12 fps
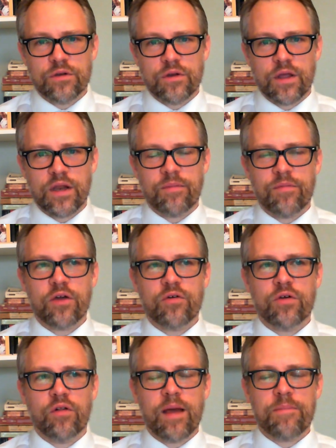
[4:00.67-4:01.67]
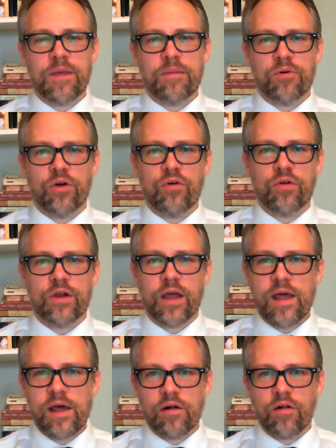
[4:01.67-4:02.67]
And I'm not going to let people go to
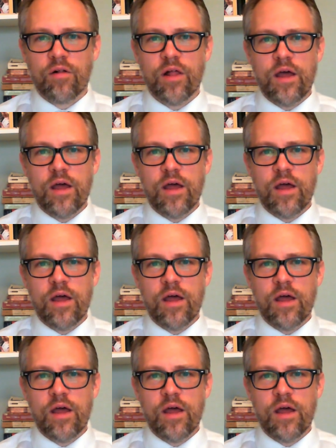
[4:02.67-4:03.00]
hell